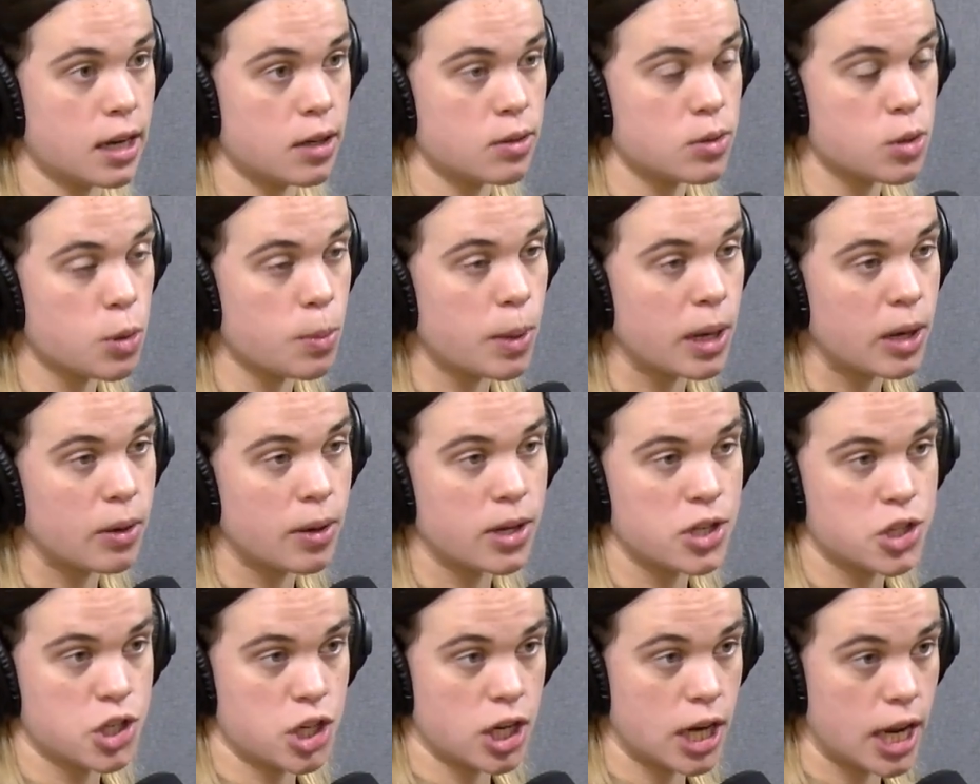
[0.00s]
So my
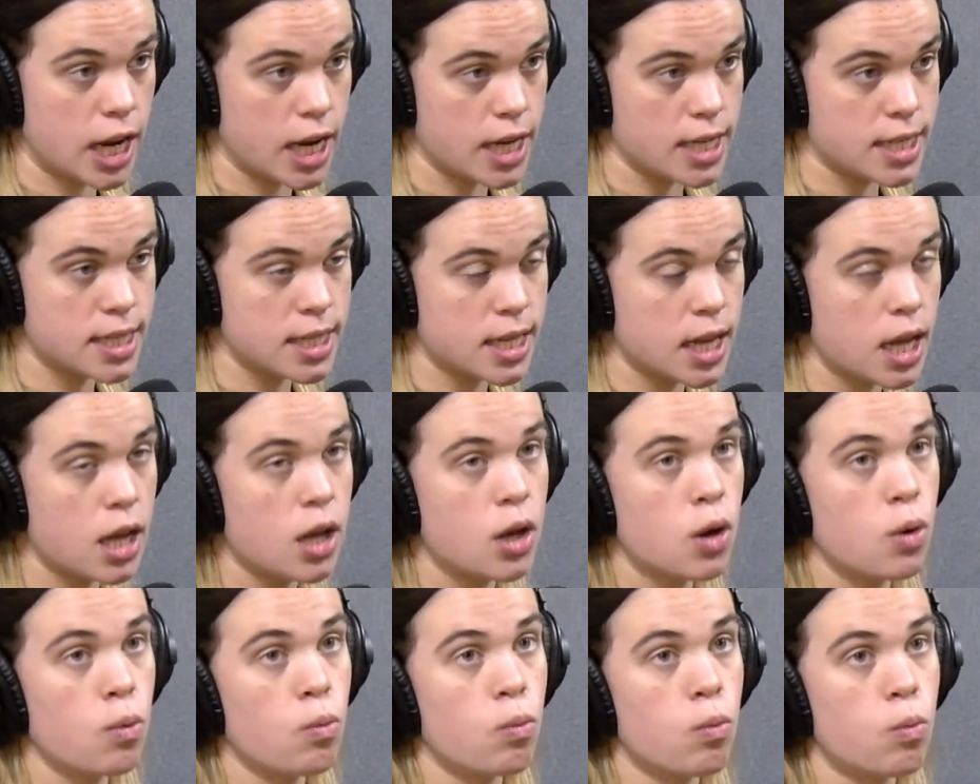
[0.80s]
question is,
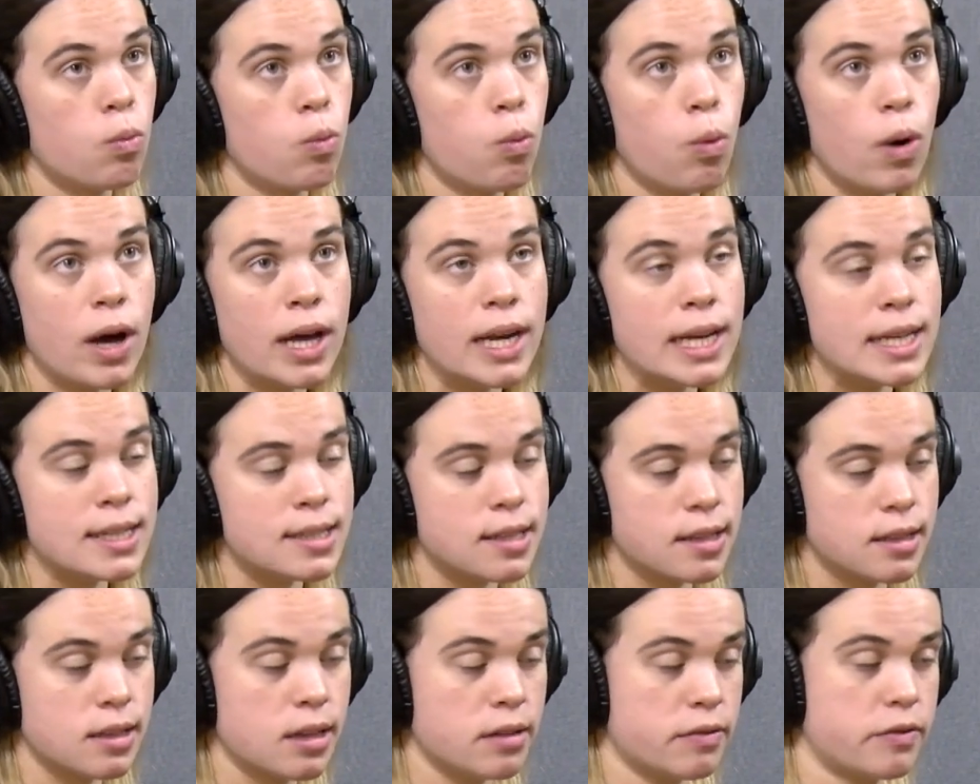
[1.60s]
what is
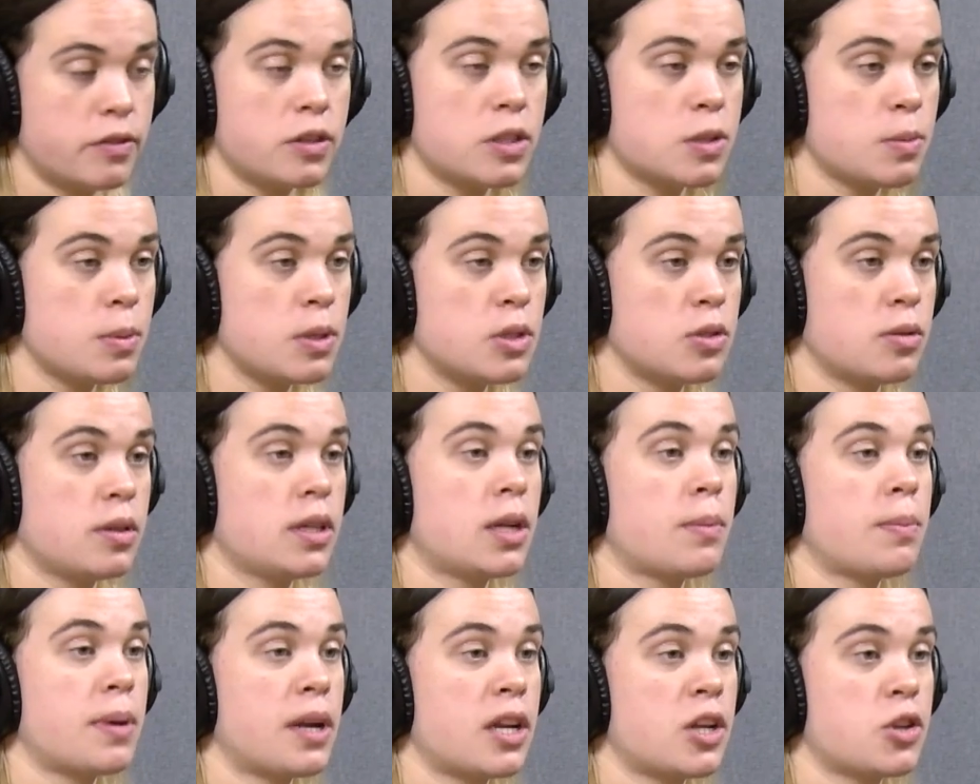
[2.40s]
the difference between a
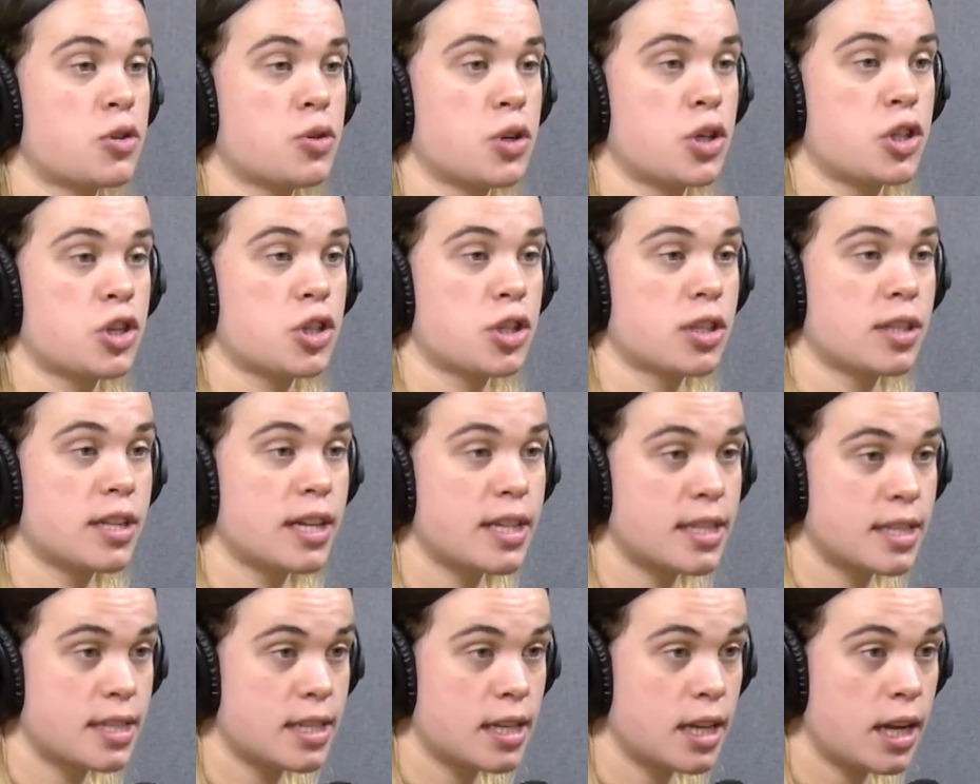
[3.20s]
penetration
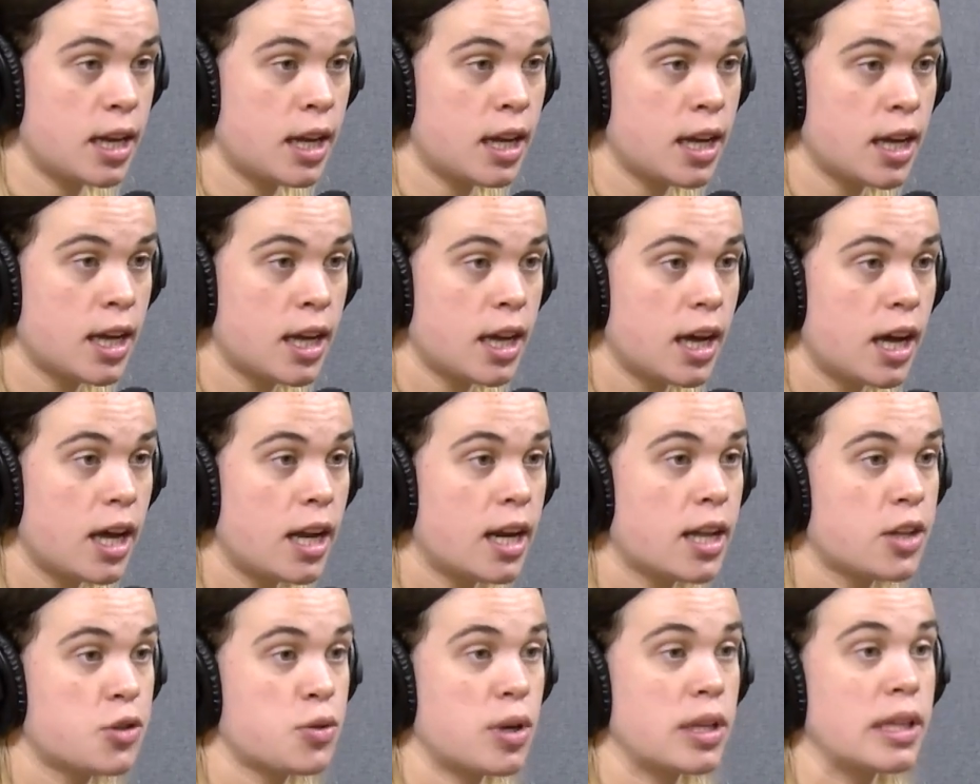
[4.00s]
testing and
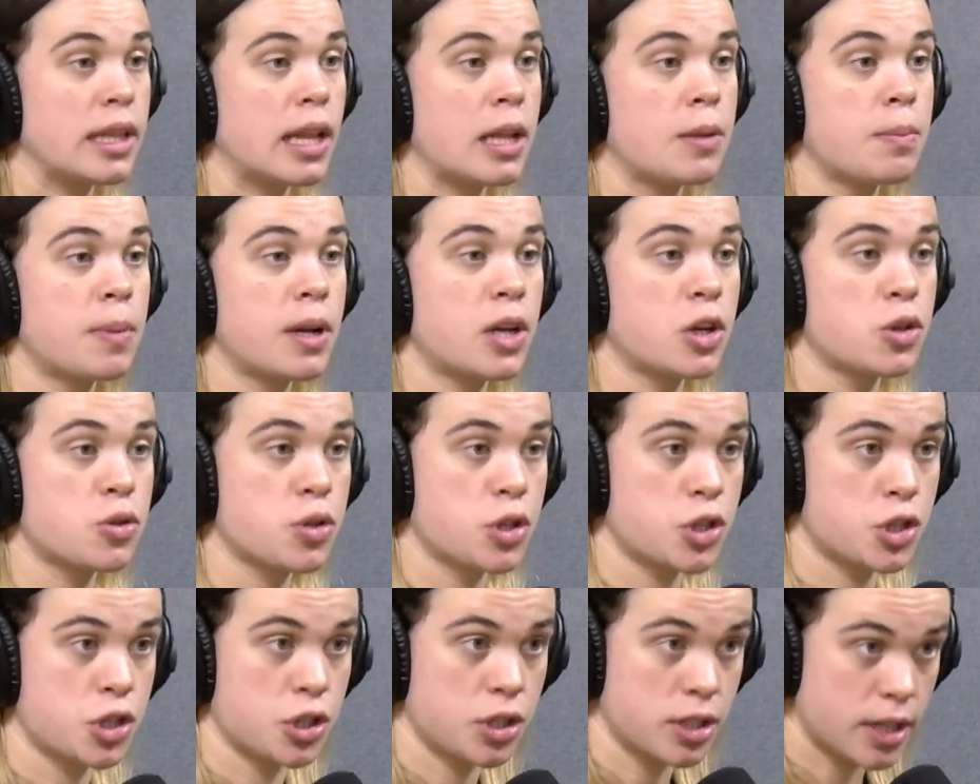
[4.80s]
a threat-led
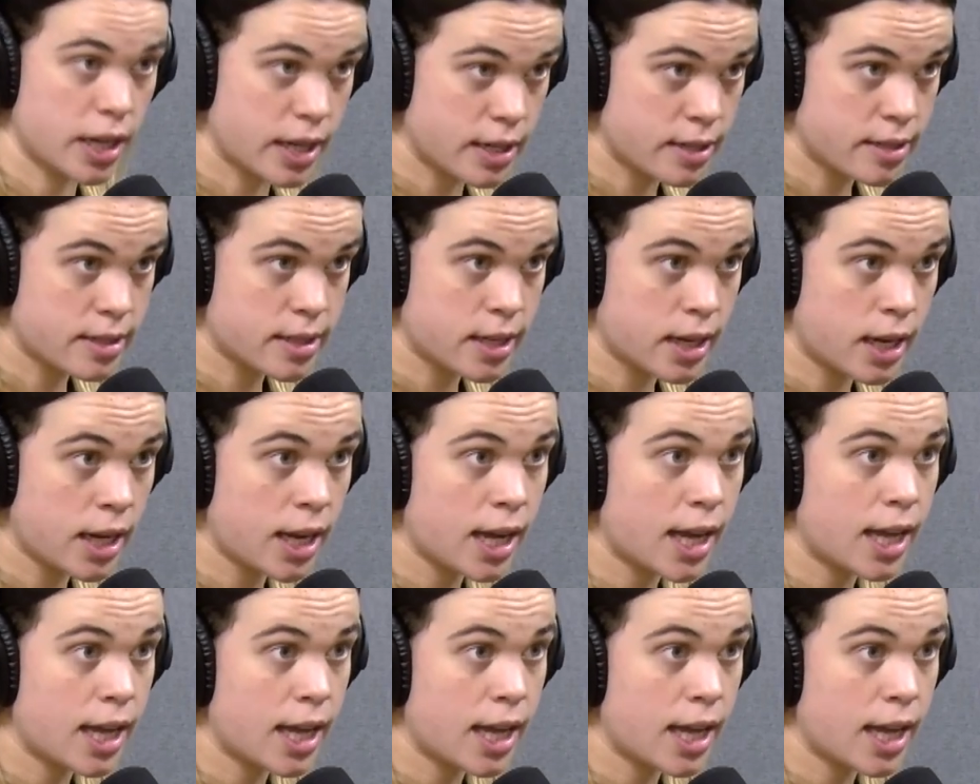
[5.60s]
penetration testing?